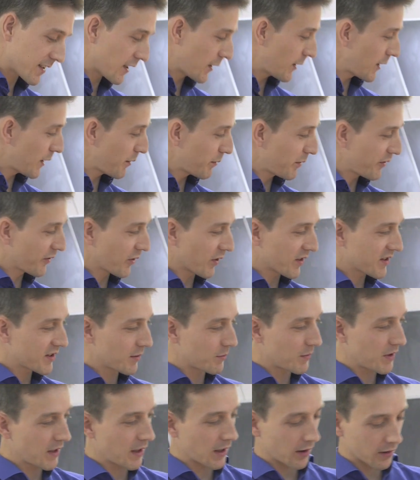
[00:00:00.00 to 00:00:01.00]
So here we've got
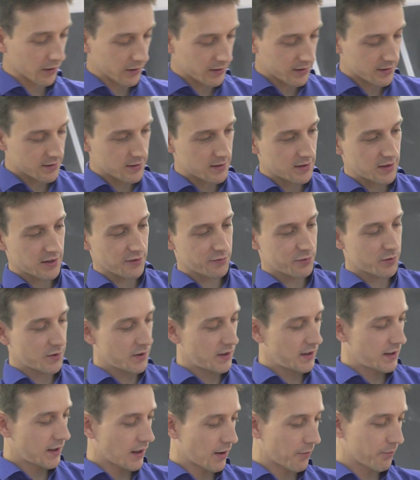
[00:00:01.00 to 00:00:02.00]
something else. If
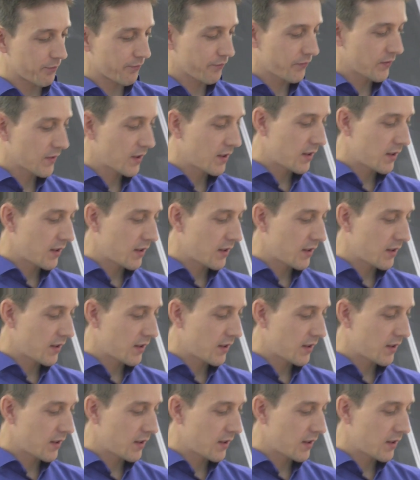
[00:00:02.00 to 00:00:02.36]
we, um,